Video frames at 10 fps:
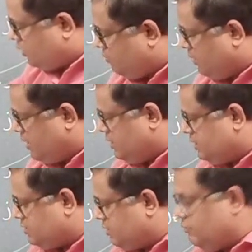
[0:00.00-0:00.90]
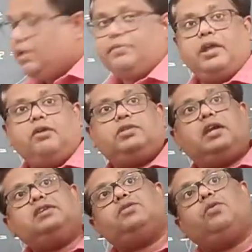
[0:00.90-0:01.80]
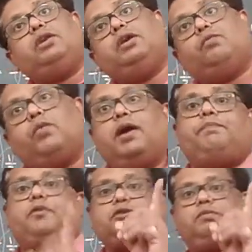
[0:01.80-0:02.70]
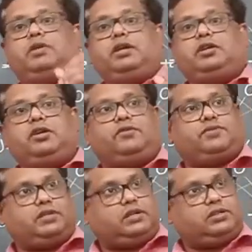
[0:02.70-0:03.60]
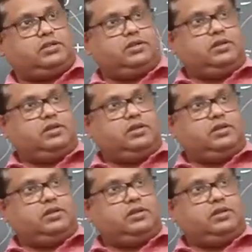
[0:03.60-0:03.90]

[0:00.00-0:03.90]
1 minus half. Now there is only one possibility of such.